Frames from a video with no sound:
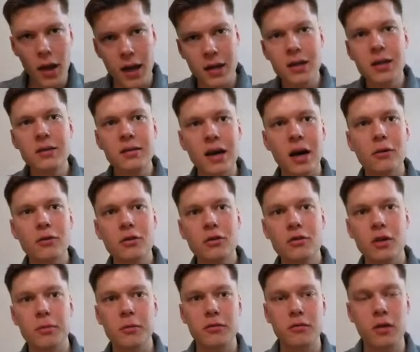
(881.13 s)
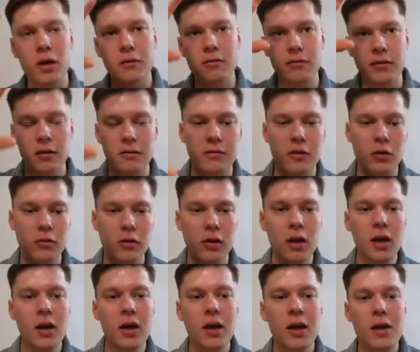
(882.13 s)
downstream, if you
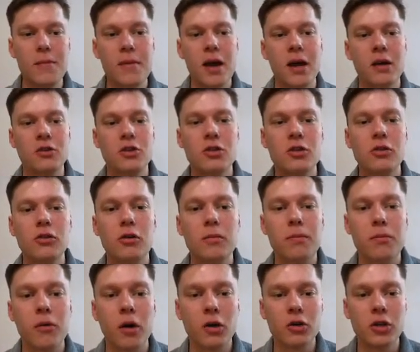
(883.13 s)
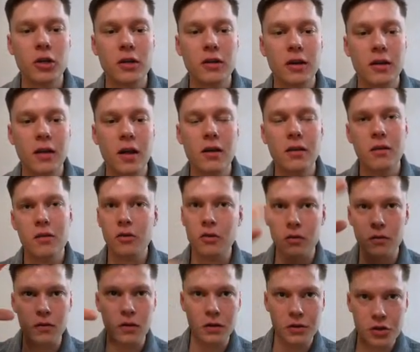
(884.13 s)
imagine your project and then sort
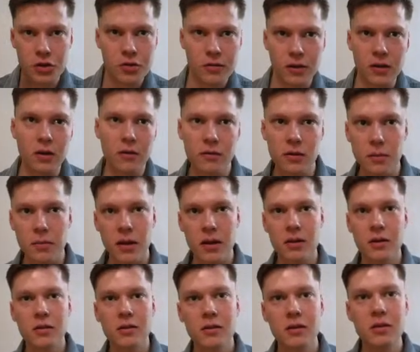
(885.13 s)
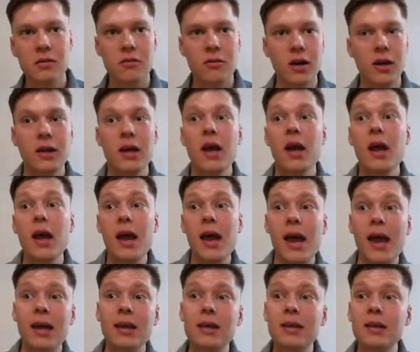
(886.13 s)
of the tree of dependencies, right?
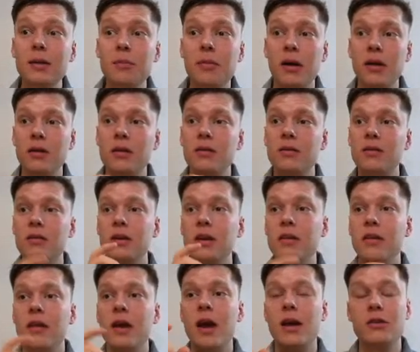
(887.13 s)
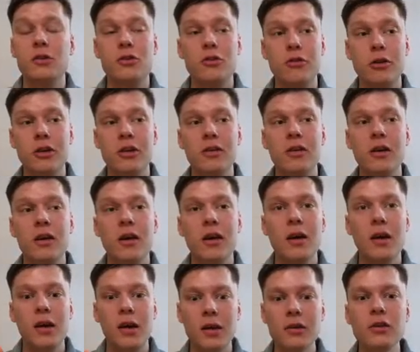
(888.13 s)
Any dependency in that tree
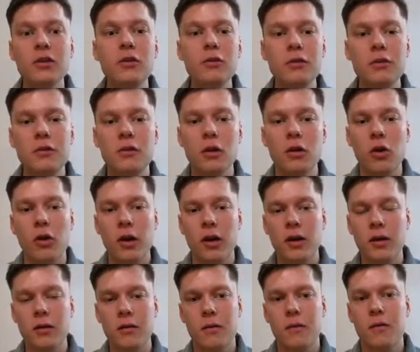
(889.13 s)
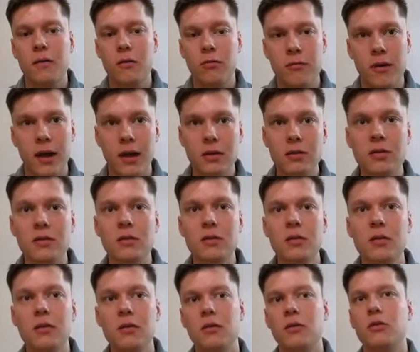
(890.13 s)
can use the logging crate
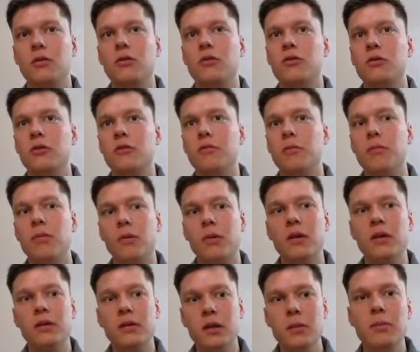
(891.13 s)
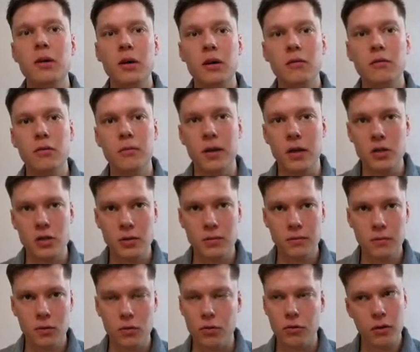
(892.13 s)
to sort of print debug information
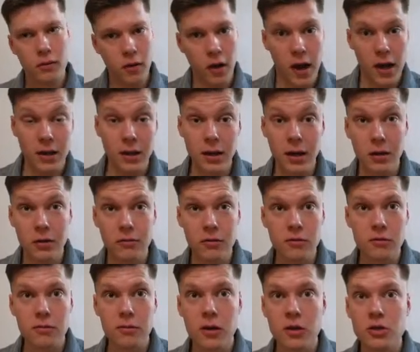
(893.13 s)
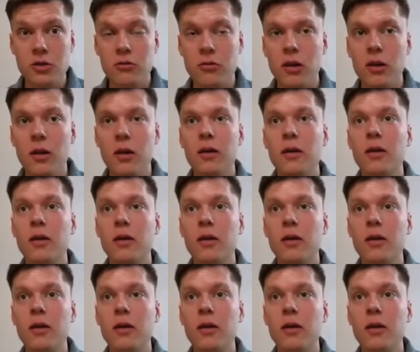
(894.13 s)
or any kind of information really.